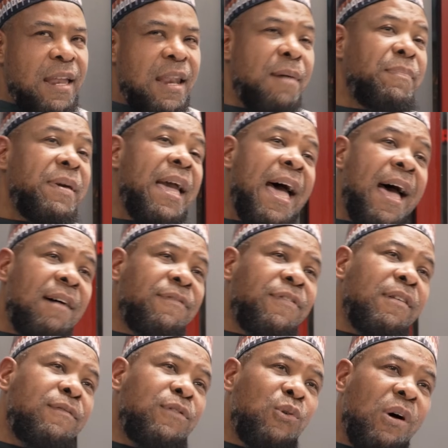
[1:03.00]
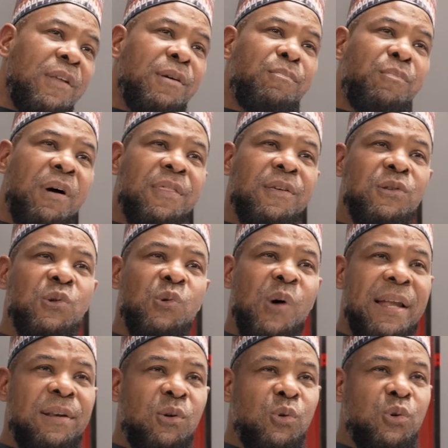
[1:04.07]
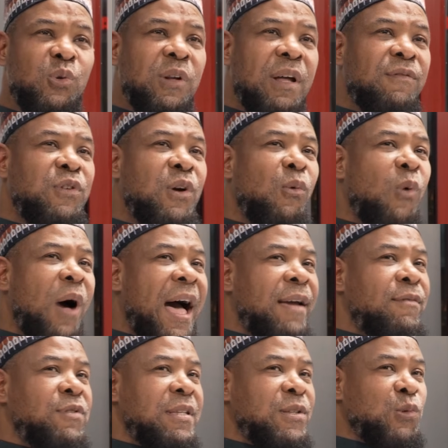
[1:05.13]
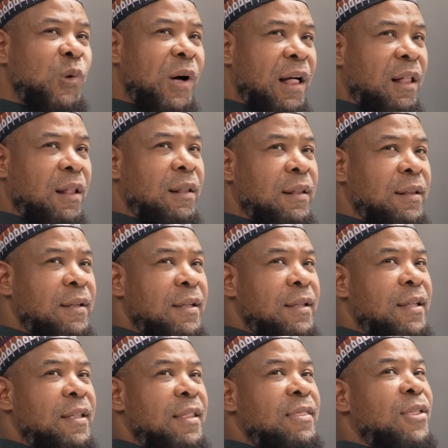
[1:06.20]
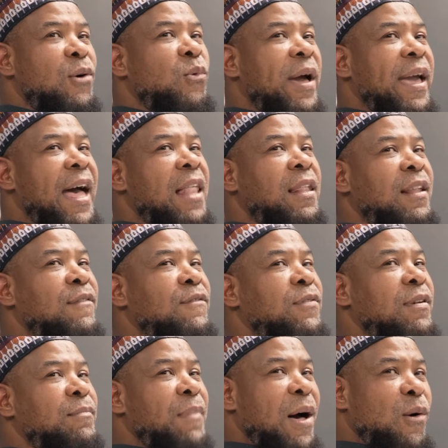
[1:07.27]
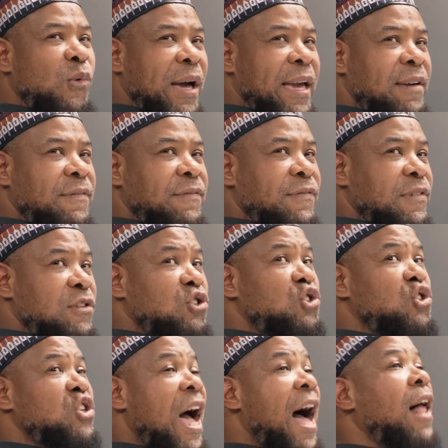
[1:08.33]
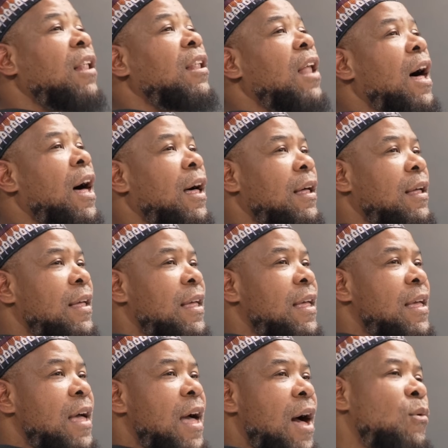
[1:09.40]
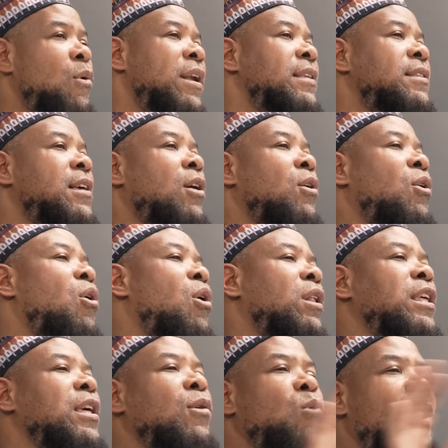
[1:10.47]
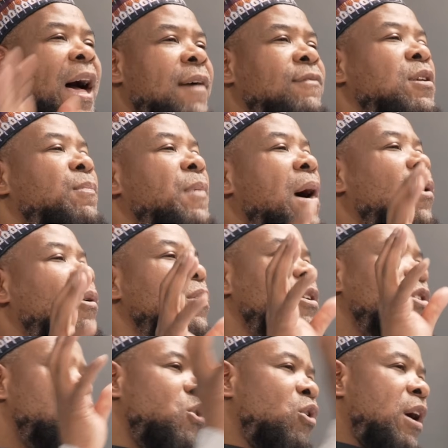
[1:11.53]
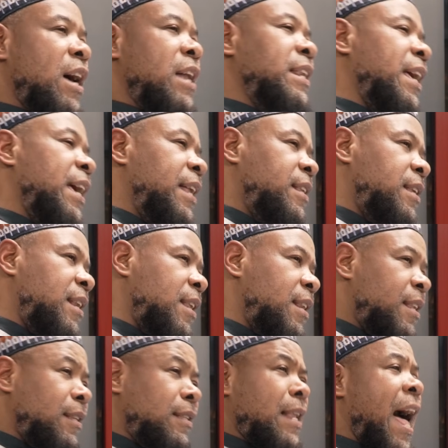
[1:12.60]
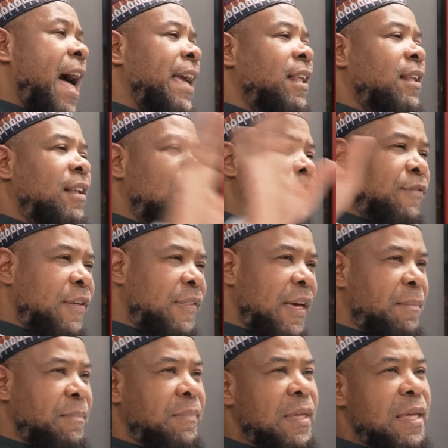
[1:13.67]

And on behalf of you other brothers who I know you love your wives as well, the way I love my wife, inshallah, I want to tell all of your wives about your unending and undying love for them.